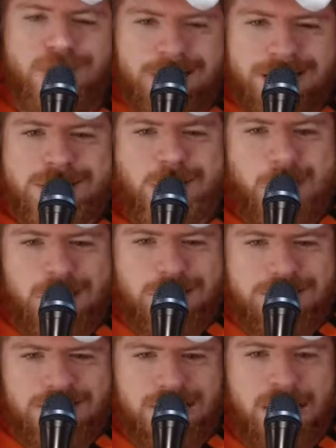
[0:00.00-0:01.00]

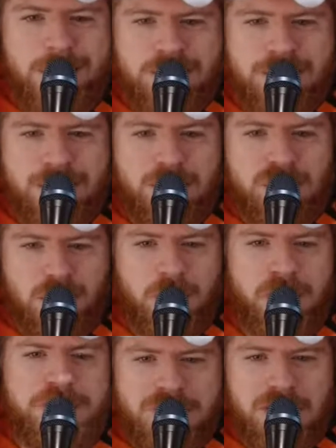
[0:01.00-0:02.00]
ransomware is a common thing. We've been